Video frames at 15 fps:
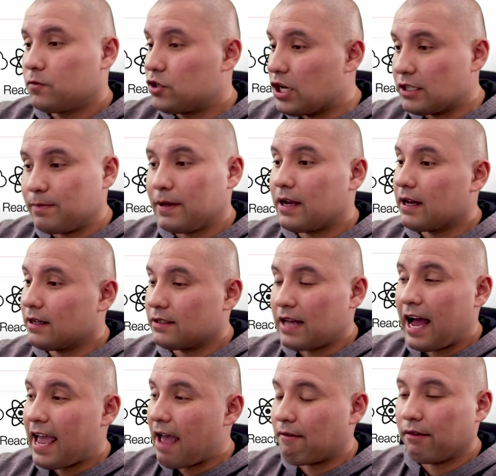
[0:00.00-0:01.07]
just because
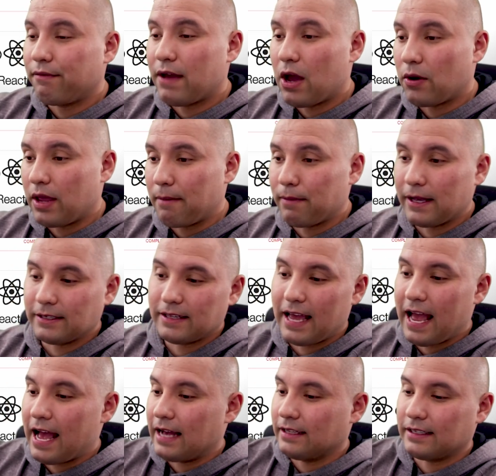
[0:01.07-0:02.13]
I haven't found a place
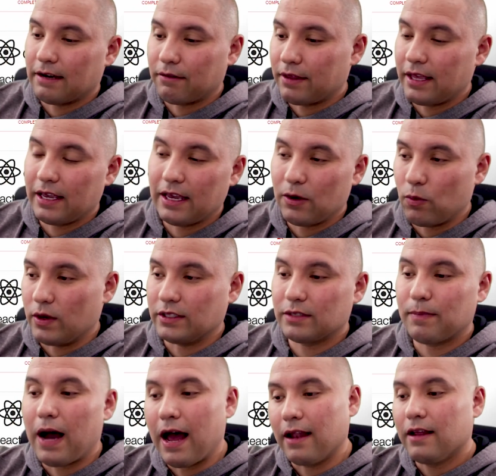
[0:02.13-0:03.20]
that has everything in one
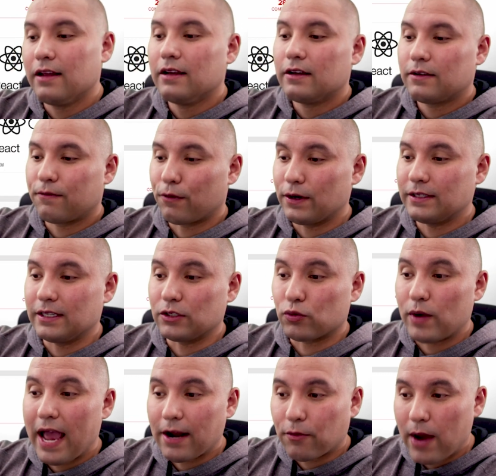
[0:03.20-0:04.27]
spot. For
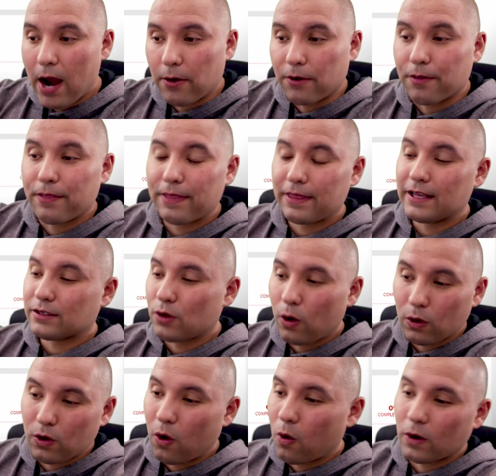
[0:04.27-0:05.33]
instance, React Router. This
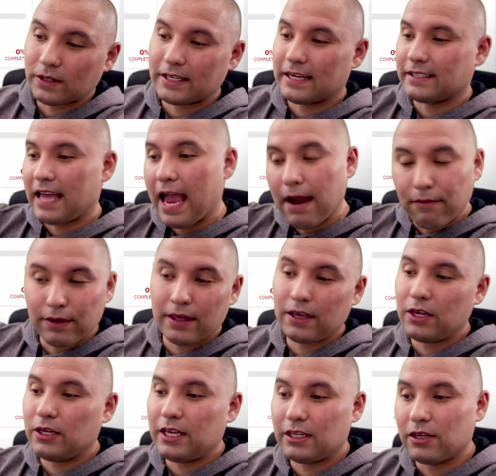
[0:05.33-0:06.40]
whole course has
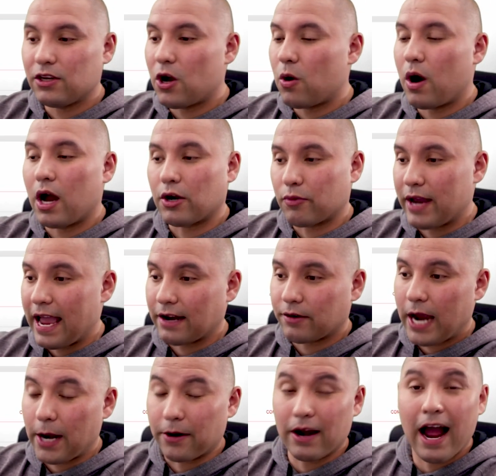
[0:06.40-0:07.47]
everything you need to know on
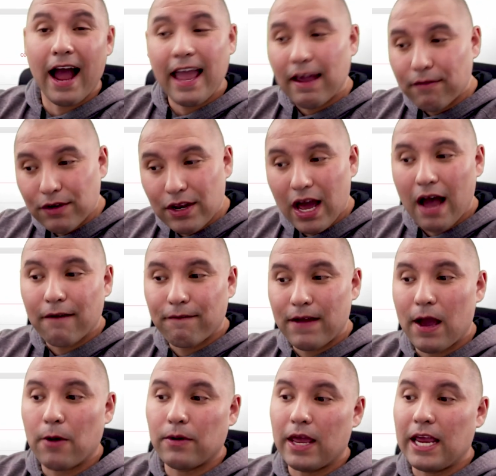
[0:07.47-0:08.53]
React Router. I have not
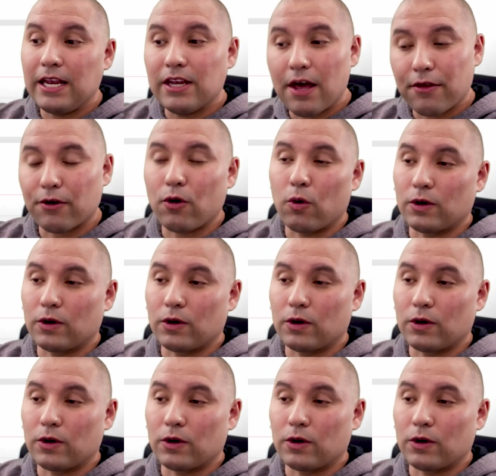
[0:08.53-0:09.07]
found another